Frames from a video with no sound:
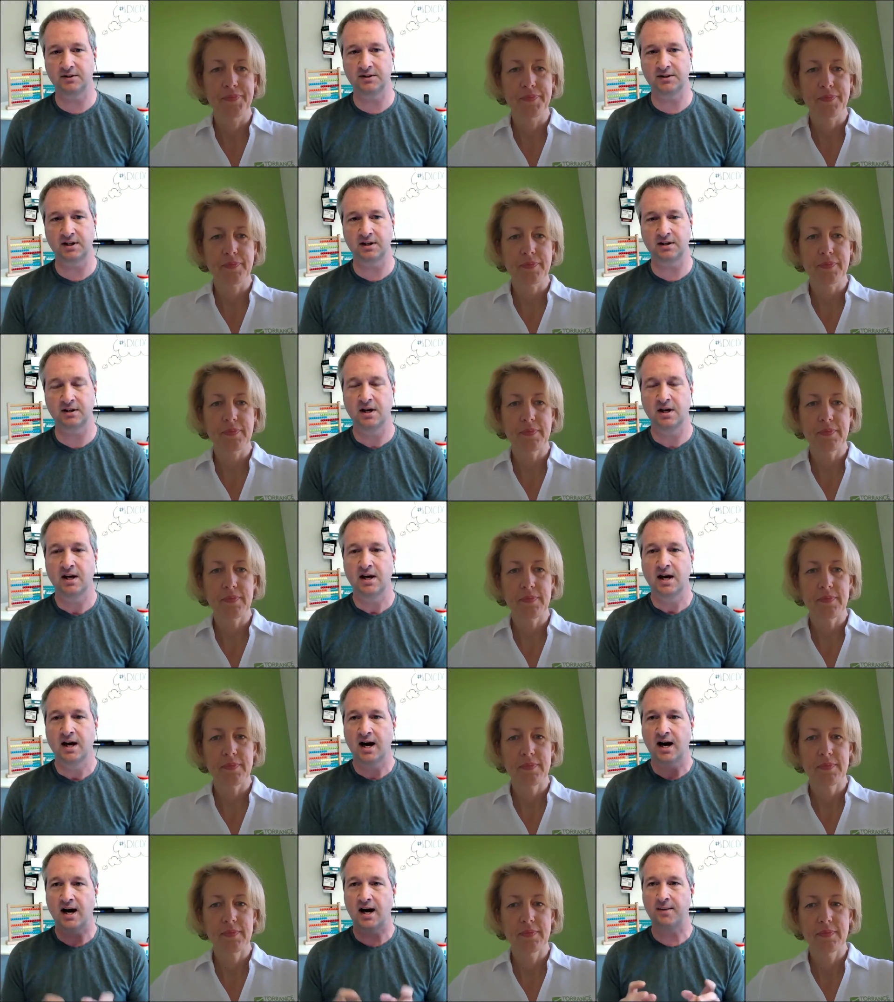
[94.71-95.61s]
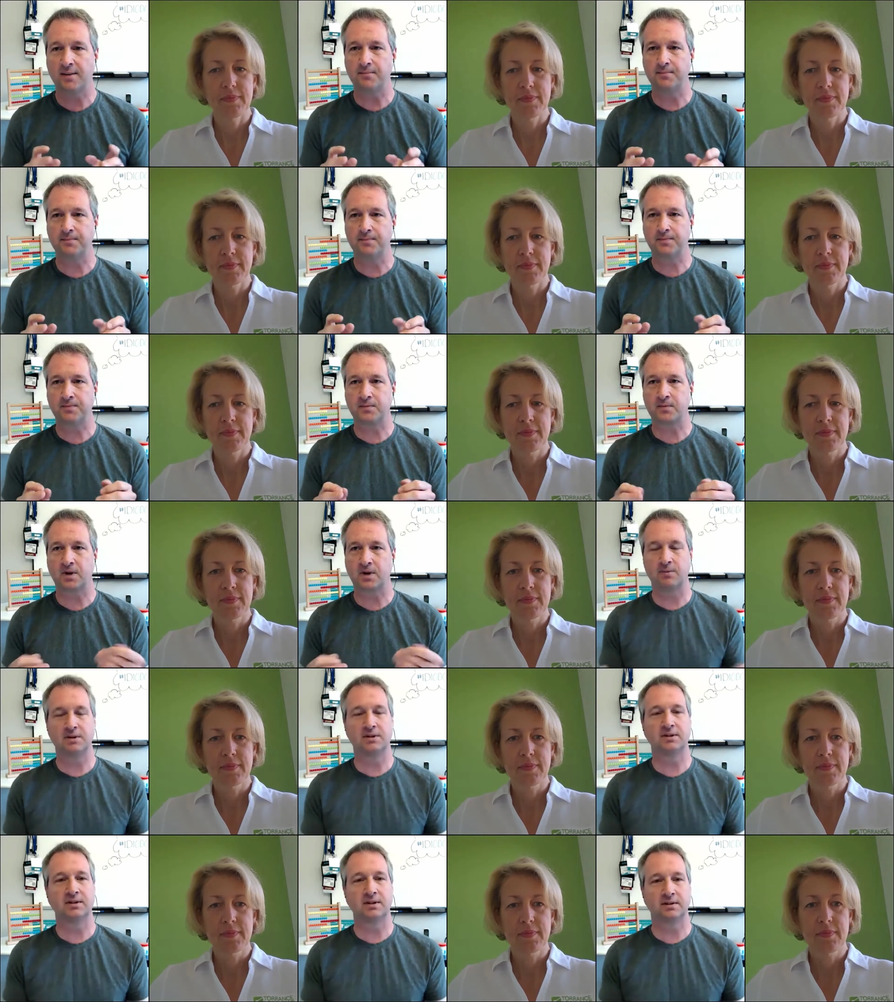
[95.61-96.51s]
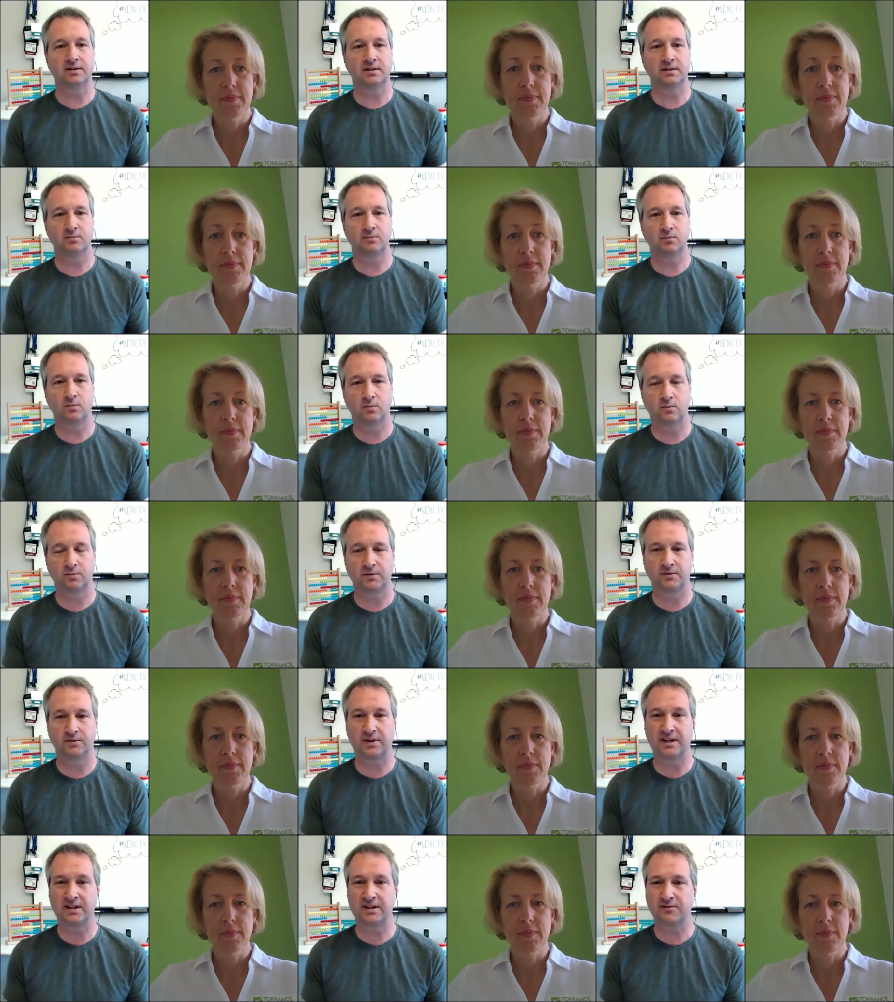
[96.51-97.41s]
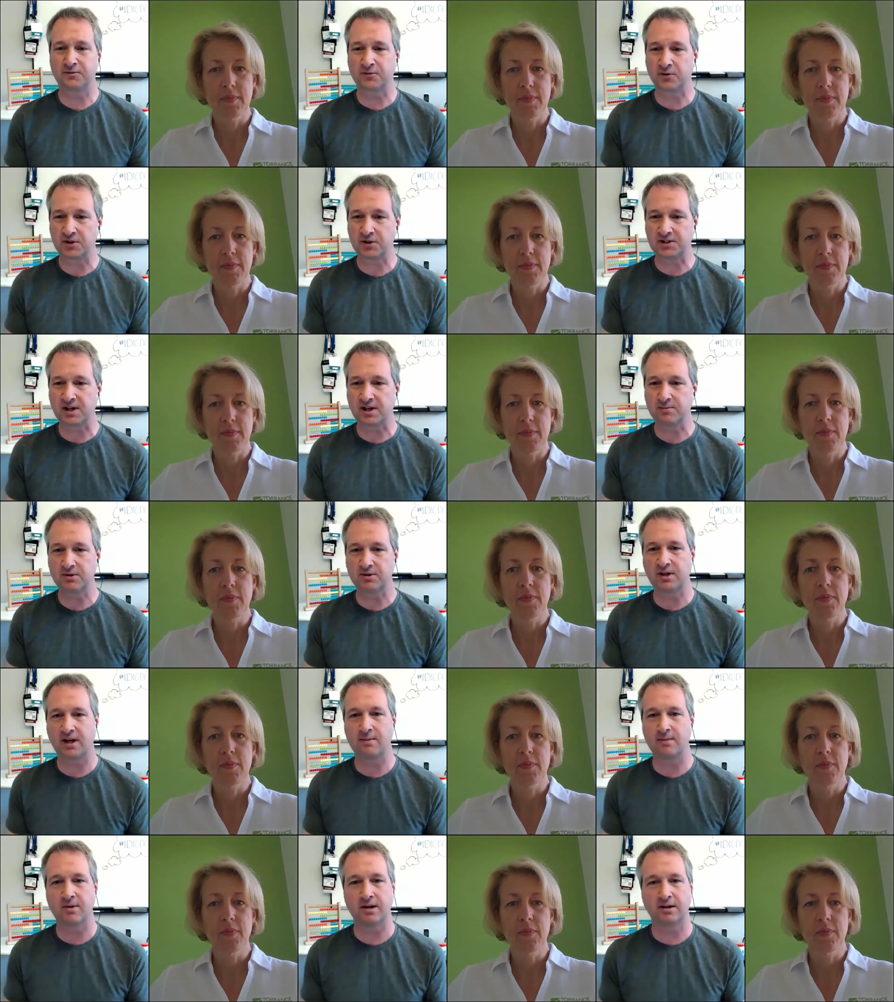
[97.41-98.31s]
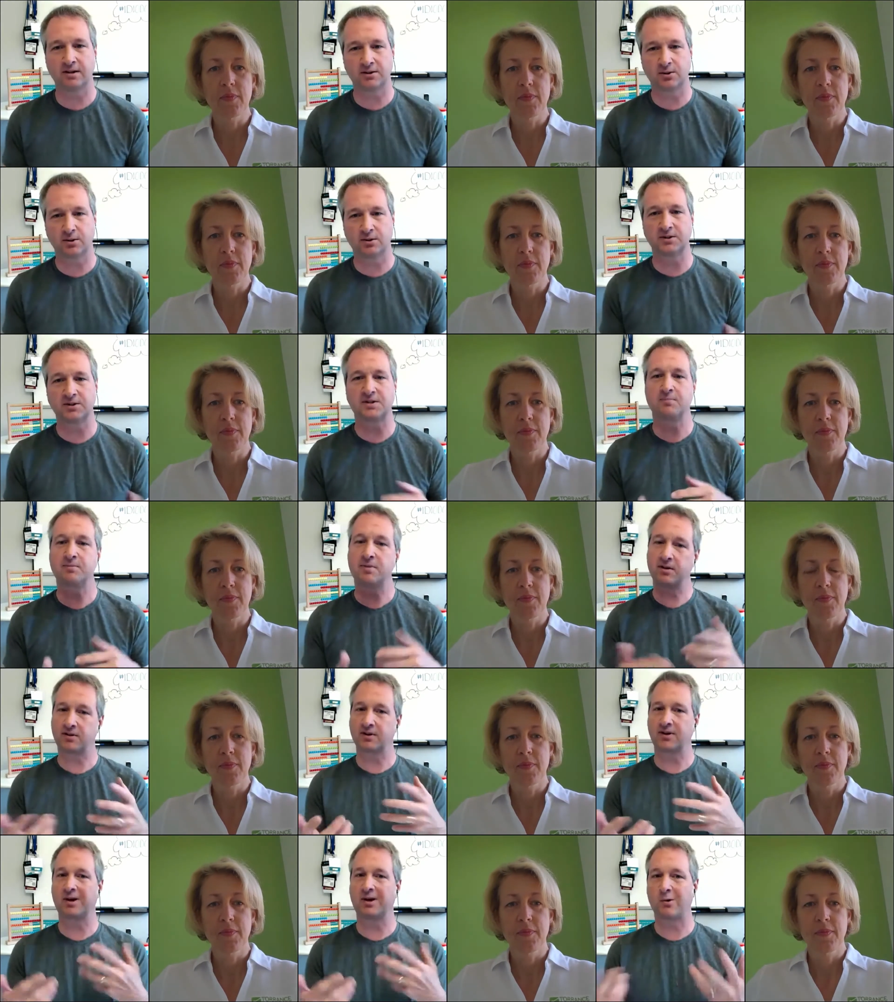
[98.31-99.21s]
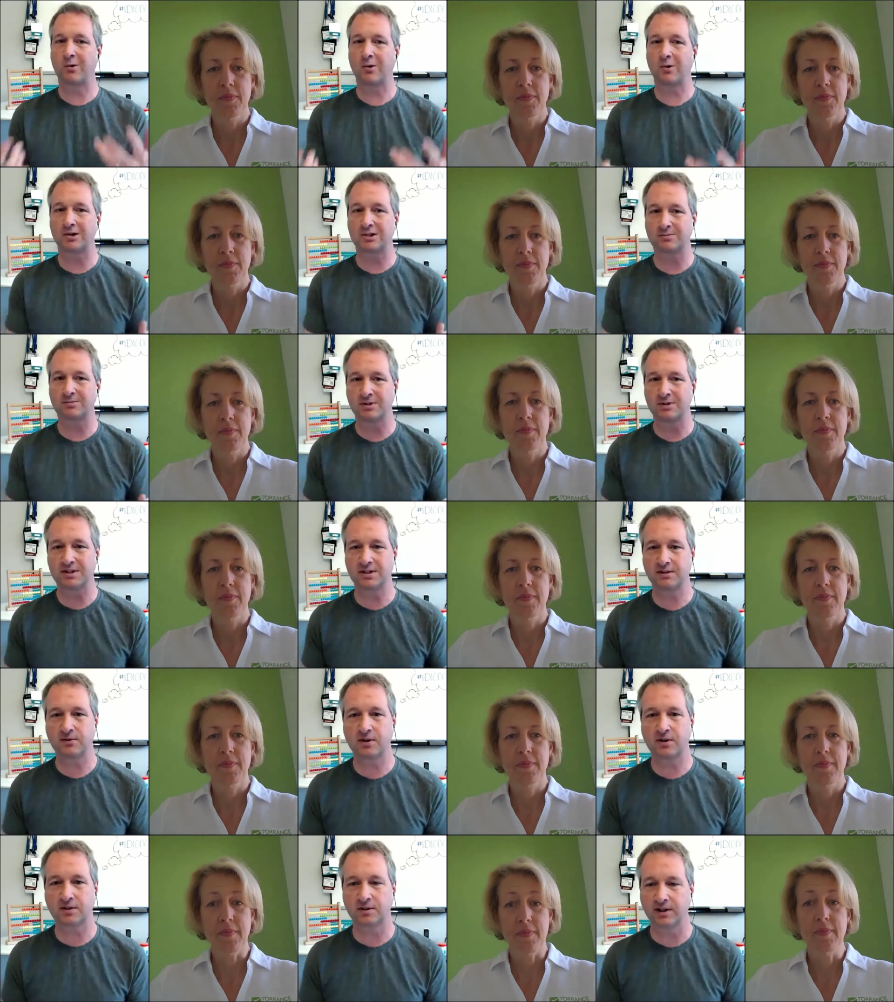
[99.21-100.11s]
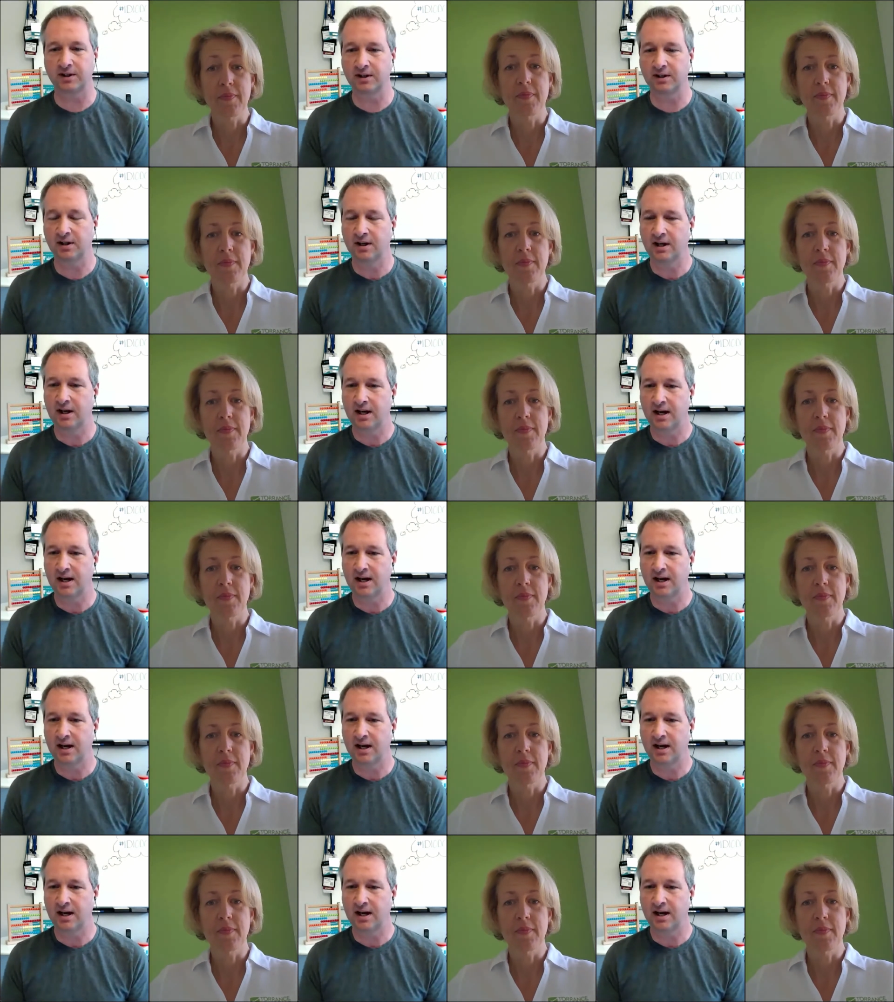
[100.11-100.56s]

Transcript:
Speaker 1: And uh, um, I mean, the, the, the, I think the first time you came on and told us about the cohort specifically,